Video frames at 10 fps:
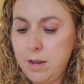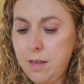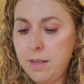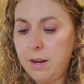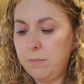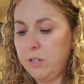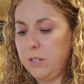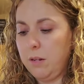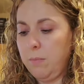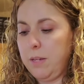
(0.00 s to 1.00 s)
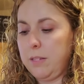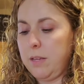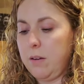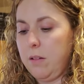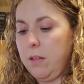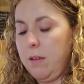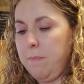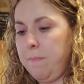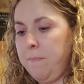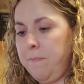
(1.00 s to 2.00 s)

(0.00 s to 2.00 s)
And then I'm just going to mix that all up.